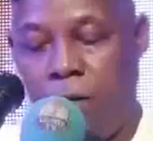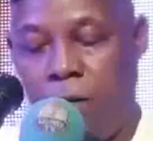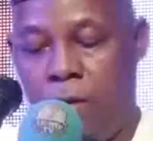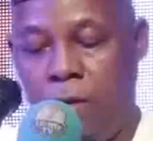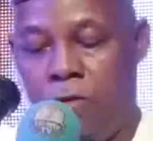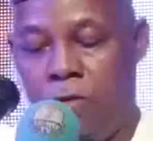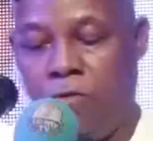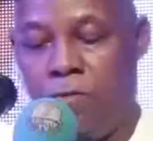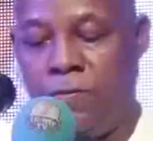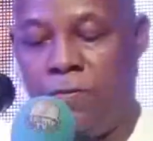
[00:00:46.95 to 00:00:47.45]

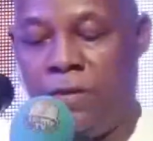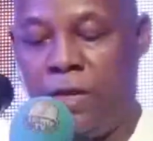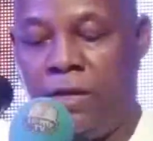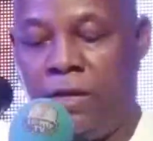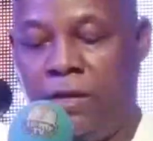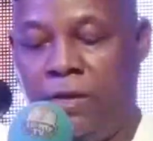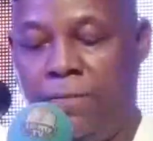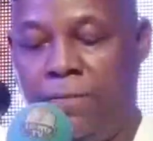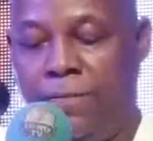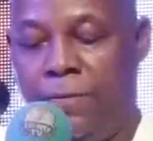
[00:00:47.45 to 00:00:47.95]
a
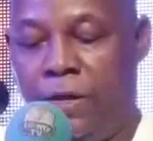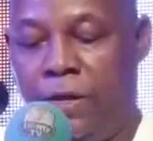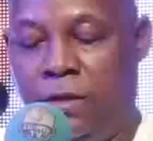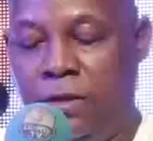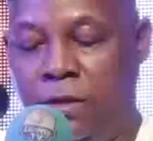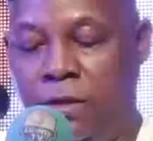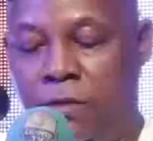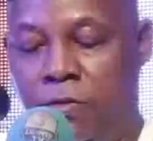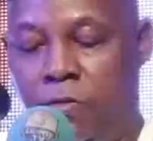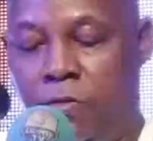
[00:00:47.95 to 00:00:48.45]
substantive
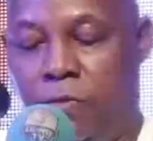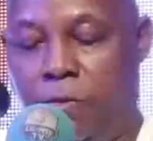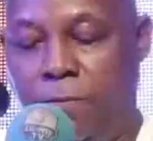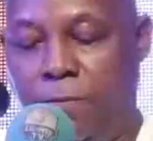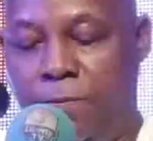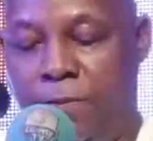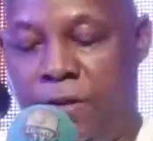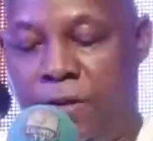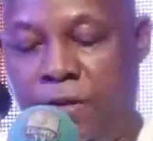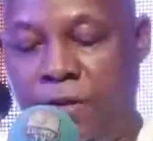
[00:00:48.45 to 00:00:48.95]
president who
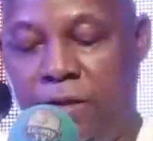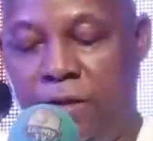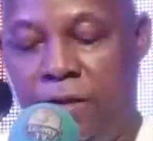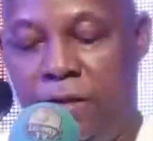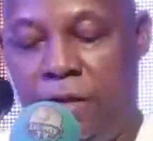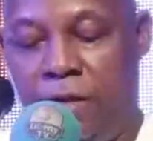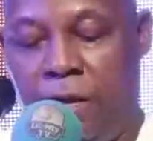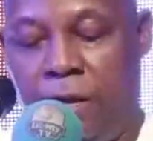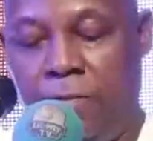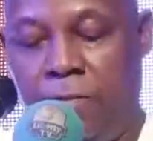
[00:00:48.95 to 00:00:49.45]
completed the
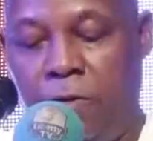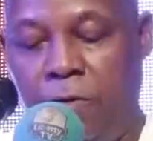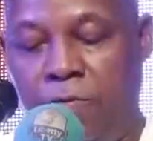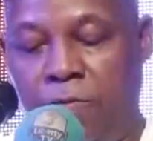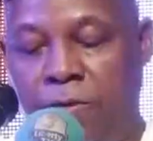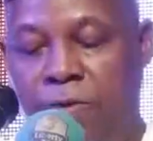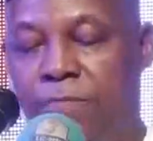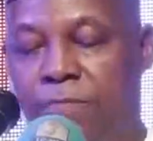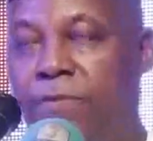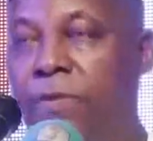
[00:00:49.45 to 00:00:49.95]
term of
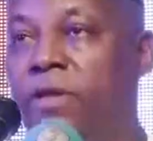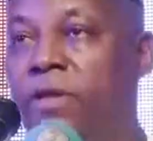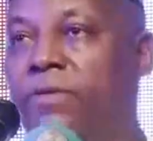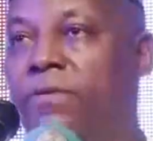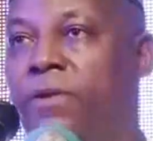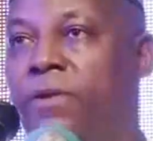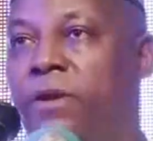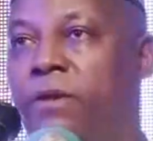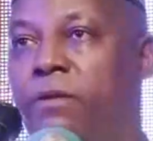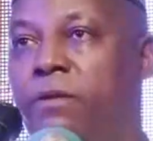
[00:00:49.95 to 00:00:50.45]
his
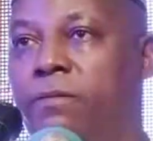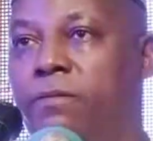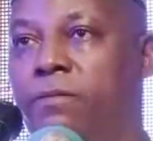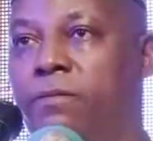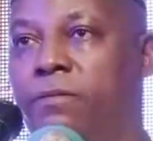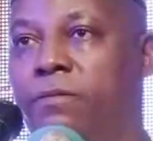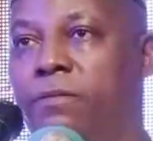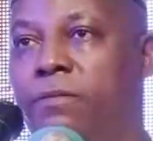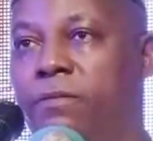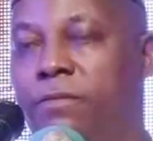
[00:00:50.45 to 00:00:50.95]
principal,
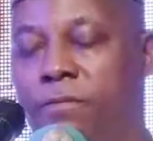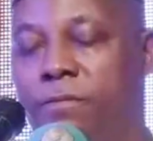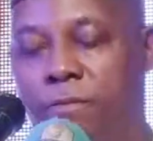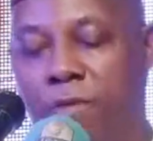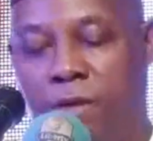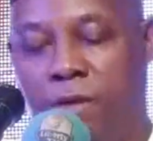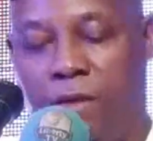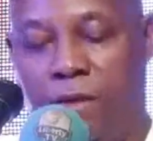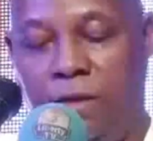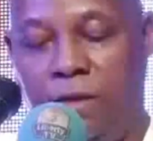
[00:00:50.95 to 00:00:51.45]

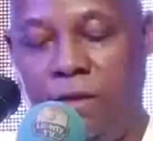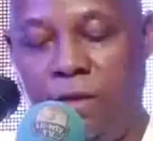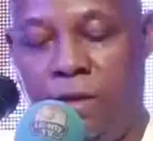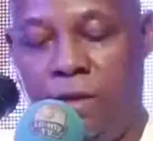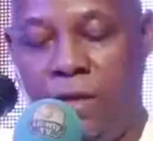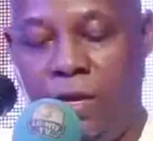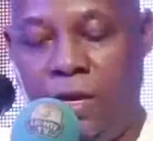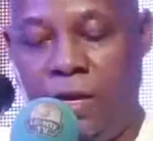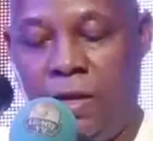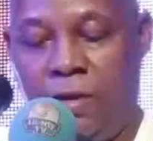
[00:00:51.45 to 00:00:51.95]
the
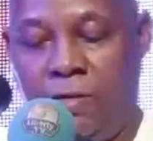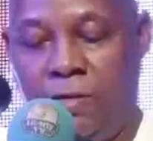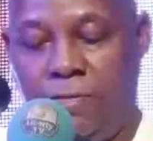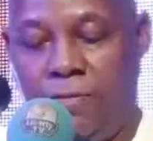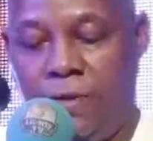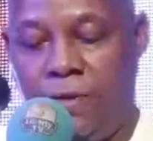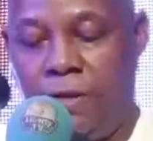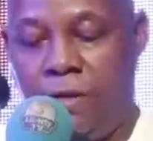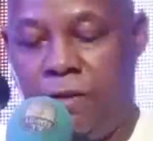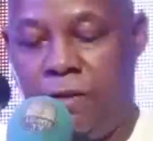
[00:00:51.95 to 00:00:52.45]
late
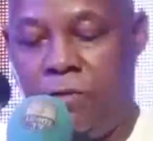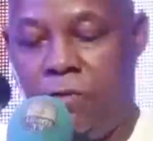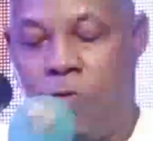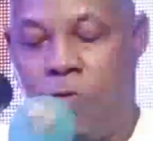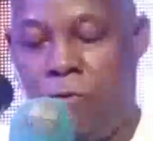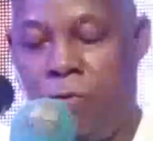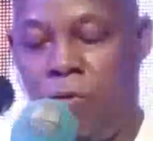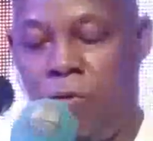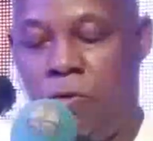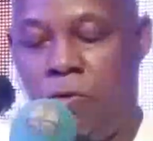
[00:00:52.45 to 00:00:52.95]
President
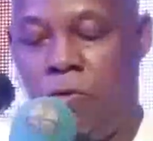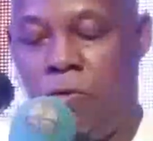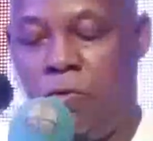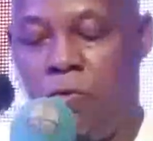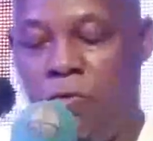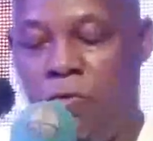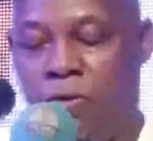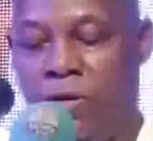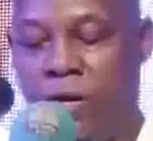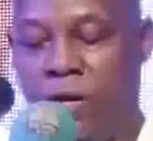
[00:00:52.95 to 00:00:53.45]
Umaru
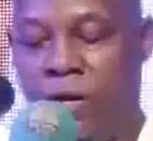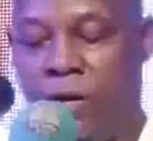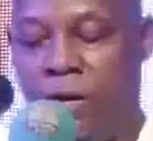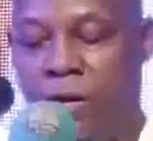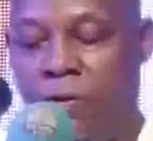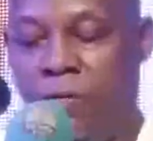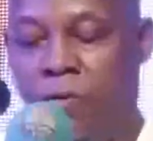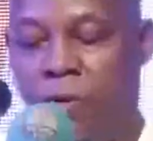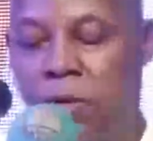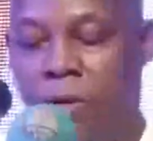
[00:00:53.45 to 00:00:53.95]
Musa
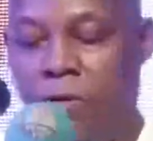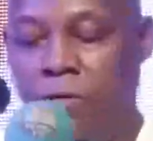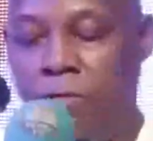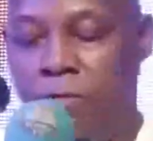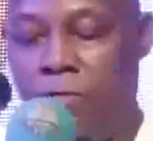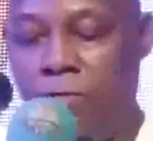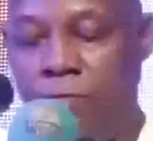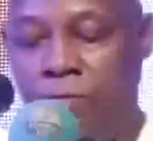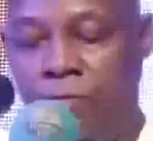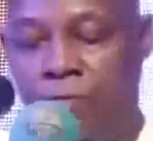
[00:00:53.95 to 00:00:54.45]
YAR'ADUA,
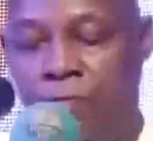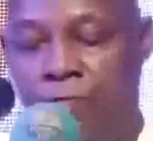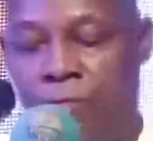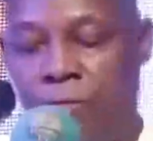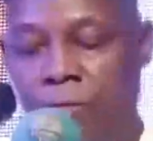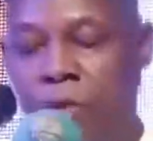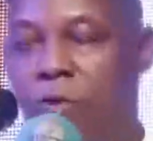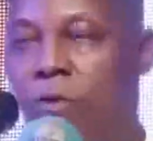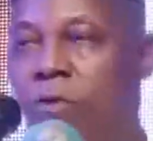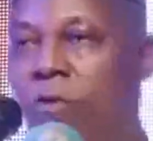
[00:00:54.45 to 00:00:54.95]

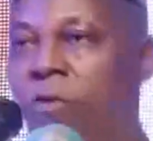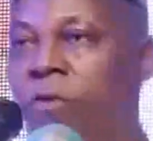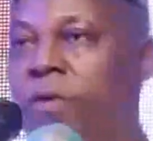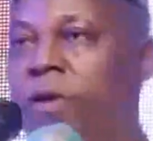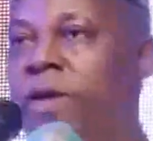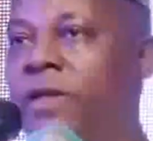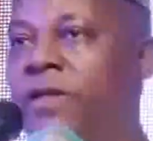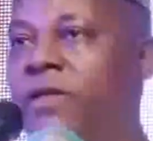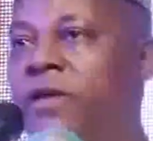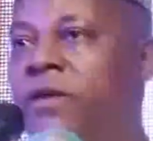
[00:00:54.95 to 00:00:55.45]
or
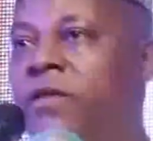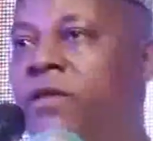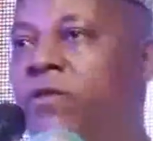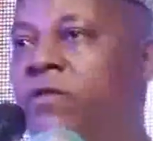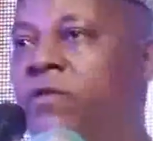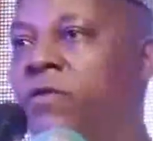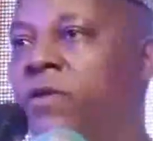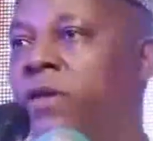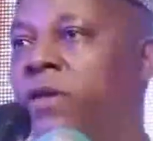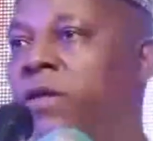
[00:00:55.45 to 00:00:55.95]
as a
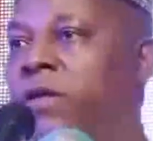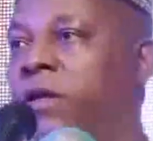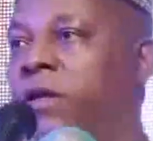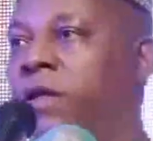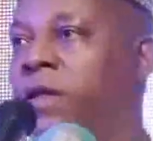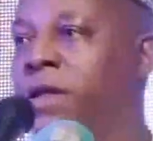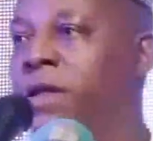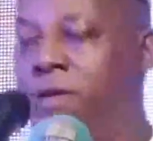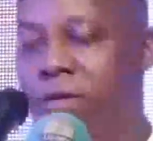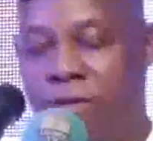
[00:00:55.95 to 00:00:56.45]
duly
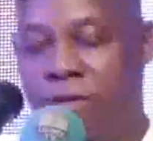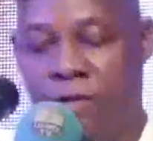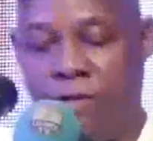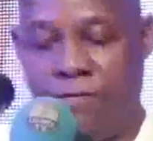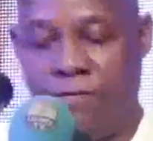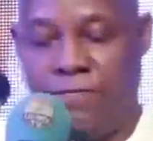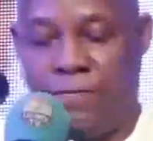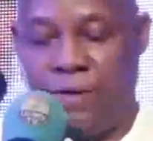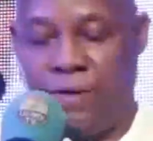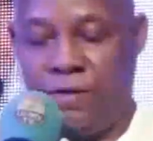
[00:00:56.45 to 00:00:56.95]
elected
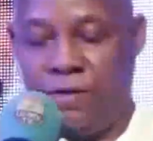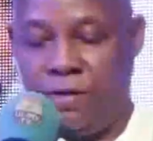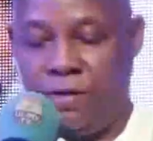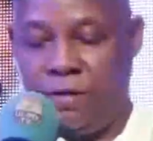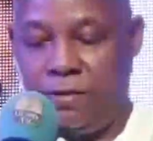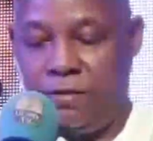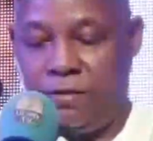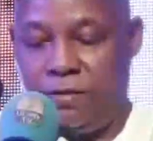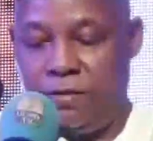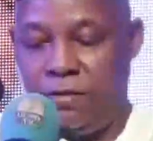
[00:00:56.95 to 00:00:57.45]
president.